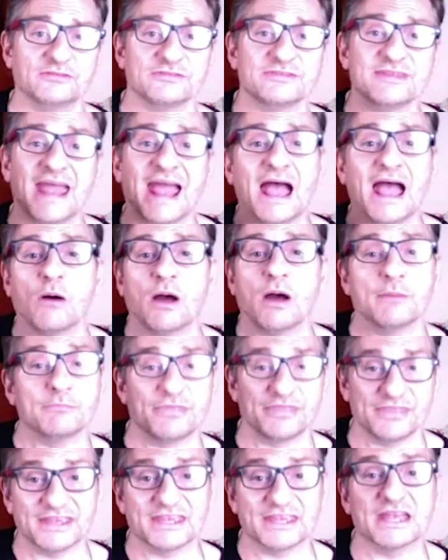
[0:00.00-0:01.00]
Now I'm
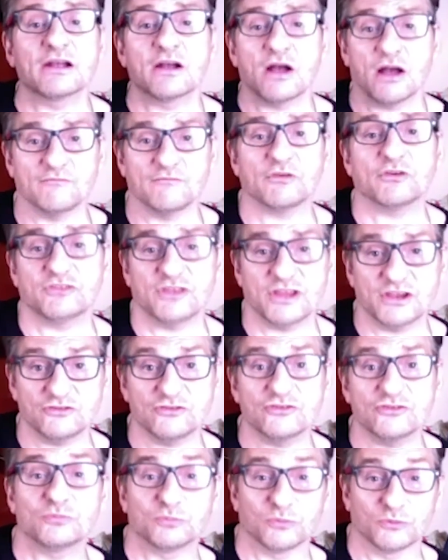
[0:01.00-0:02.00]
thinking
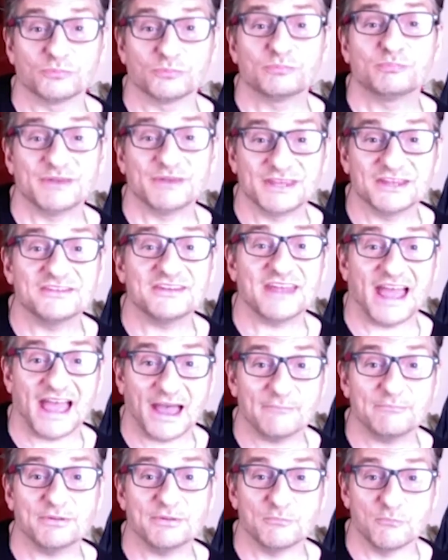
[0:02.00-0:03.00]
conversations will begin to
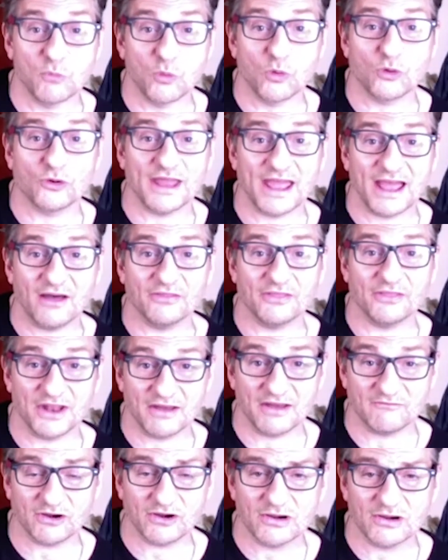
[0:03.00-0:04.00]
happen more now than
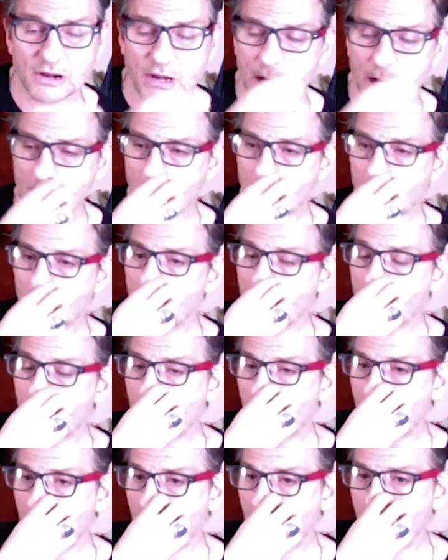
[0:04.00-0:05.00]
ever.
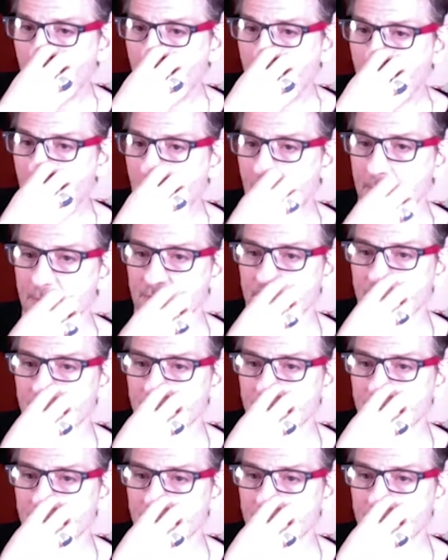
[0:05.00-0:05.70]
But